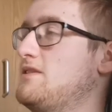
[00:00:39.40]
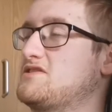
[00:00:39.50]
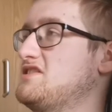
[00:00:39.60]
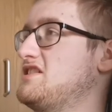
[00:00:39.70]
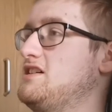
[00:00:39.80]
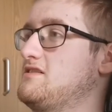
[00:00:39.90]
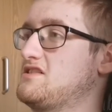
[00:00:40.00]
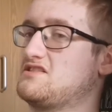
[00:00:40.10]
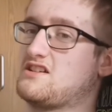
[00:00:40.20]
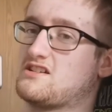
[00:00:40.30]
obviously you
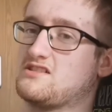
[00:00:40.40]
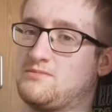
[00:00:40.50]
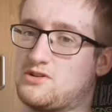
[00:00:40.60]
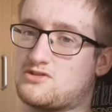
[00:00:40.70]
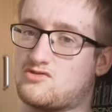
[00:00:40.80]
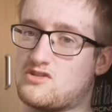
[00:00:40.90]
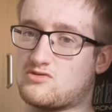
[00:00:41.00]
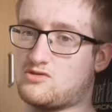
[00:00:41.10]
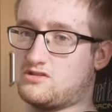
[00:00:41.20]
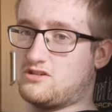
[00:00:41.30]
can't really see it because I'm not
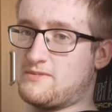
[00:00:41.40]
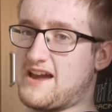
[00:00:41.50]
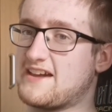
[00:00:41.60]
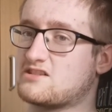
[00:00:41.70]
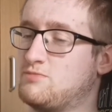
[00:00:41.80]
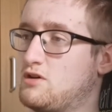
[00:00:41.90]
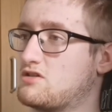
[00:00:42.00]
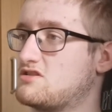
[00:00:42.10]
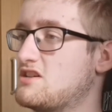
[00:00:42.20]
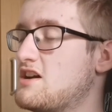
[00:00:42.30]
screen recording on my
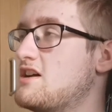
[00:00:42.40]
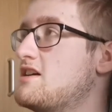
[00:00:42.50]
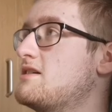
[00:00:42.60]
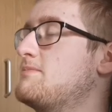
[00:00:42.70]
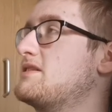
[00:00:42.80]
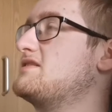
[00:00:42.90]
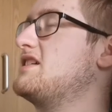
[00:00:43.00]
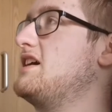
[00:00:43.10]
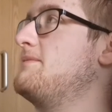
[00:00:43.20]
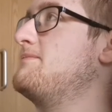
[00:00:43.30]
Xbox,
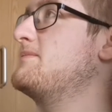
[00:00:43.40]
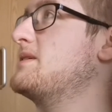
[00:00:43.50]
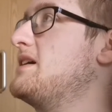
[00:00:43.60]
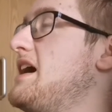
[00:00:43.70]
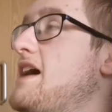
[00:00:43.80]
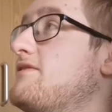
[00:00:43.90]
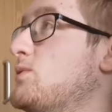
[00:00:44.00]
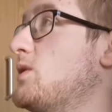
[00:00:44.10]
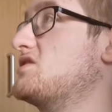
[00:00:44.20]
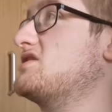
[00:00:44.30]
but um, I
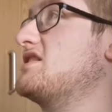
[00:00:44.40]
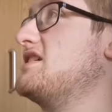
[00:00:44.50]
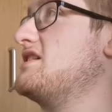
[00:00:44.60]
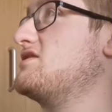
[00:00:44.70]
haven't watched it